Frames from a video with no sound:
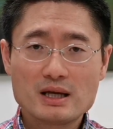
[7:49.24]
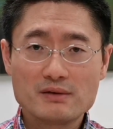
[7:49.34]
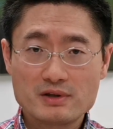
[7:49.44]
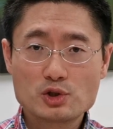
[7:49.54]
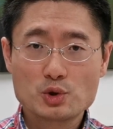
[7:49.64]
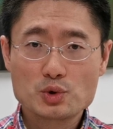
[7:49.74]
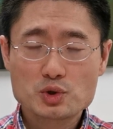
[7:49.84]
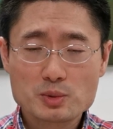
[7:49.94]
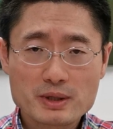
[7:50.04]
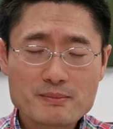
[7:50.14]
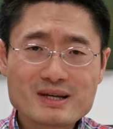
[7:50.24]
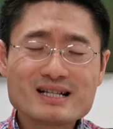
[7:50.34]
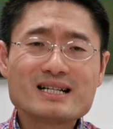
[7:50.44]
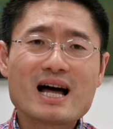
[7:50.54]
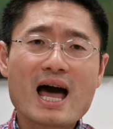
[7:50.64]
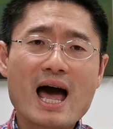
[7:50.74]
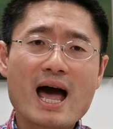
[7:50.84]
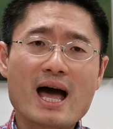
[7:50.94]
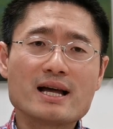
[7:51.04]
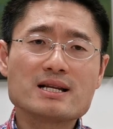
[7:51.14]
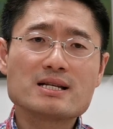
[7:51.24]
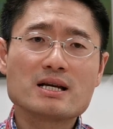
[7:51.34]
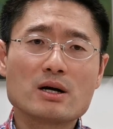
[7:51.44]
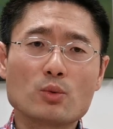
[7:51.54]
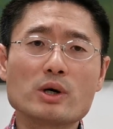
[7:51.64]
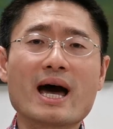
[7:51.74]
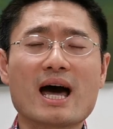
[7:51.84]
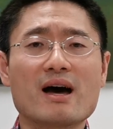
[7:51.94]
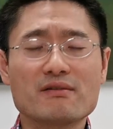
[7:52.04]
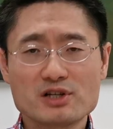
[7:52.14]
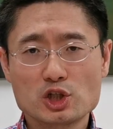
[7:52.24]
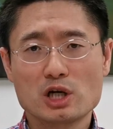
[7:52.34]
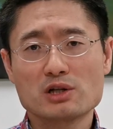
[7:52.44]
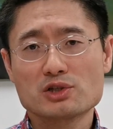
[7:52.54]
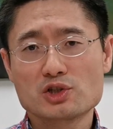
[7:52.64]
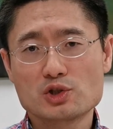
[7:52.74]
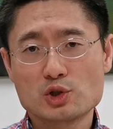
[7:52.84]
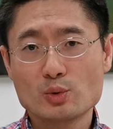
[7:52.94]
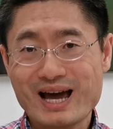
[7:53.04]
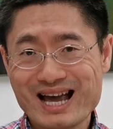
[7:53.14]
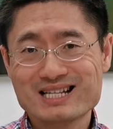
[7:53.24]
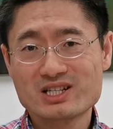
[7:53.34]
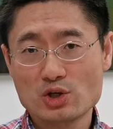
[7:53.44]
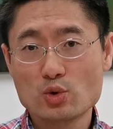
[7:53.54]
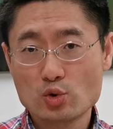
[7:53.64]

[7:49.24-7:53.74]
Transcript: if they choose to be, and will have a chance to ask you